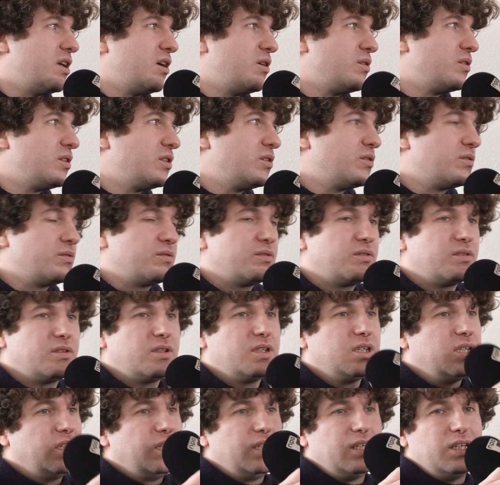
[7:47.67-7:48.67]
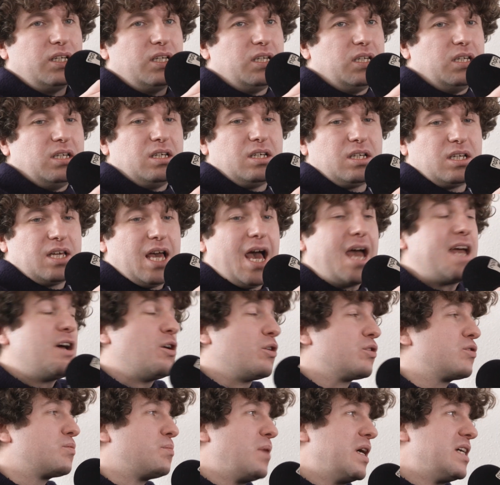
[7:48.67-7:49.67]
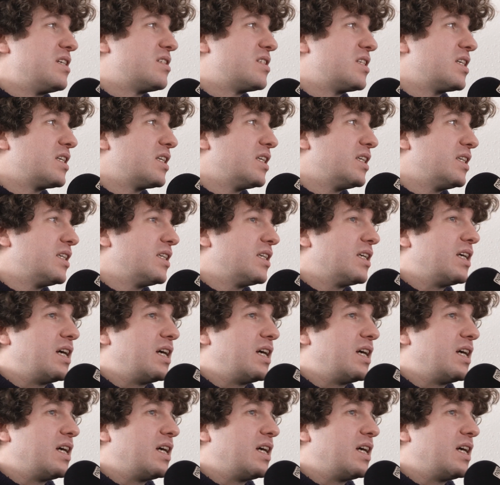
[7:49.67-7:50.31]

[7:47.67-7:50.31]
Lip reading: and your chaos basically.